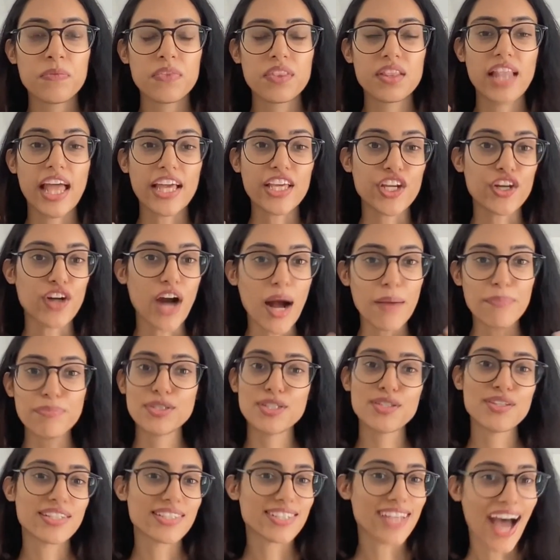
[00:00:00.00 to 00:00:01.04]
like you're up
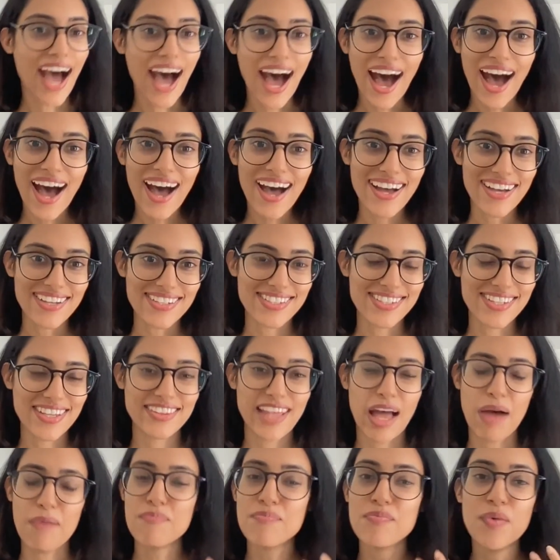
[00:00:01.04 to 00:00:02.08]
to the task,
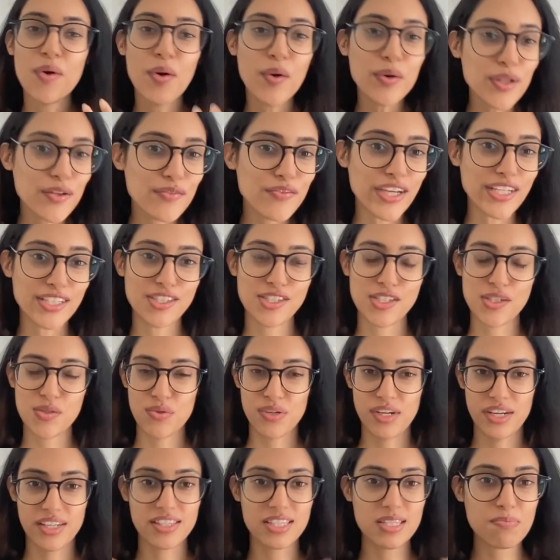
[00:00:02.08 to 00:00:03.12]
that motivates you
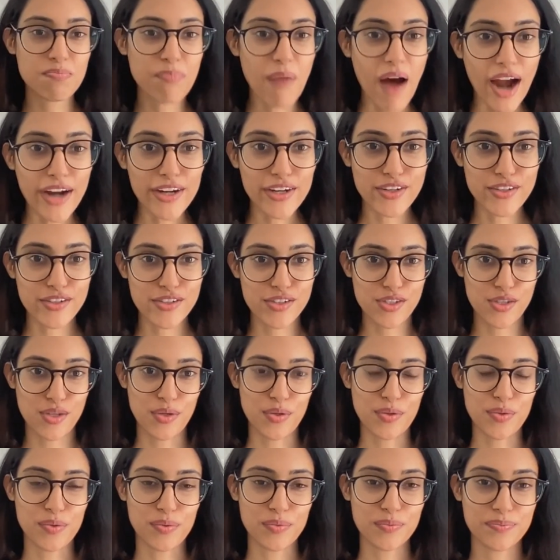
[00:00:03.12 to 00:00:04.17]
and inspires
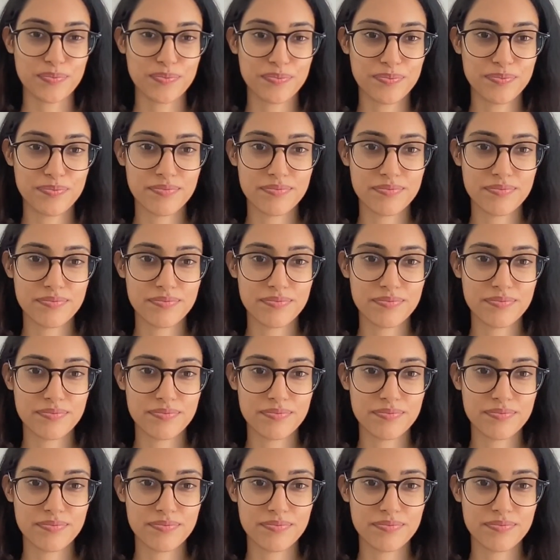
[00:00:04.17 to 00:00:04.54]
you,